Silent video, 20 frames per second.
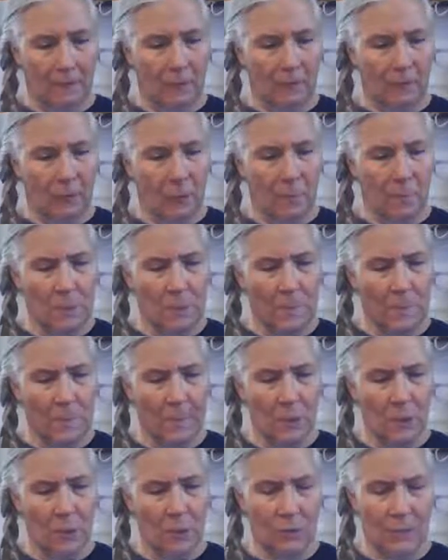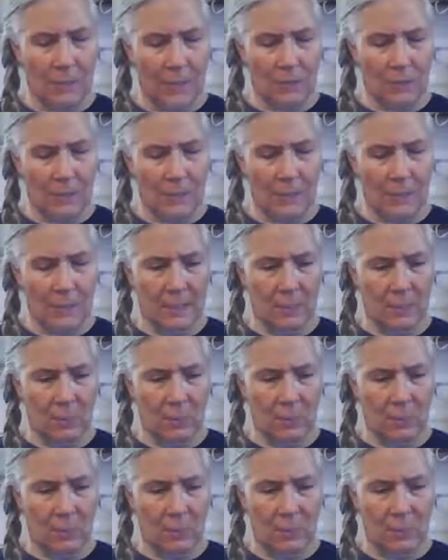For many years, I was into
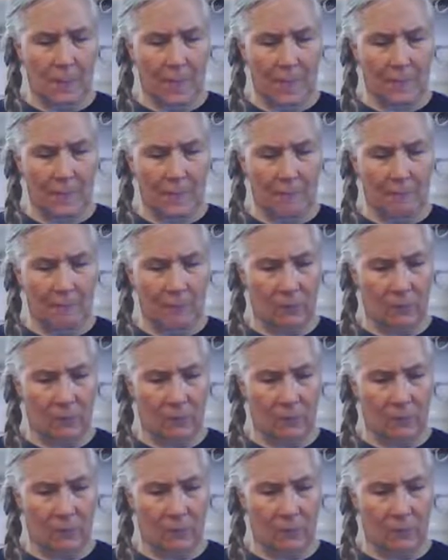herbal medicine.